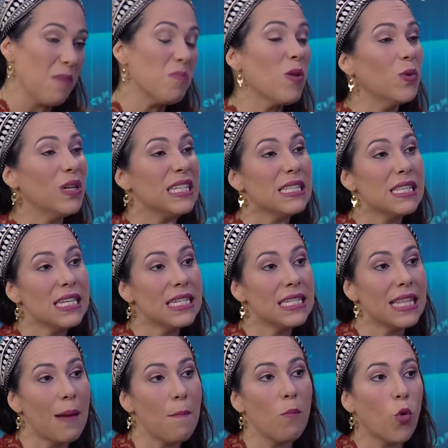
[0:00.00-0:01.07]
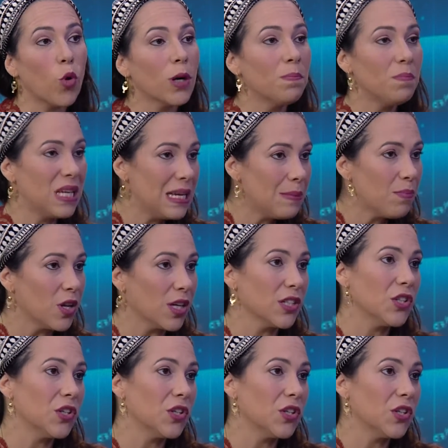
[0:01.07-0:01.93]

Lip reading: And what we see is that more people are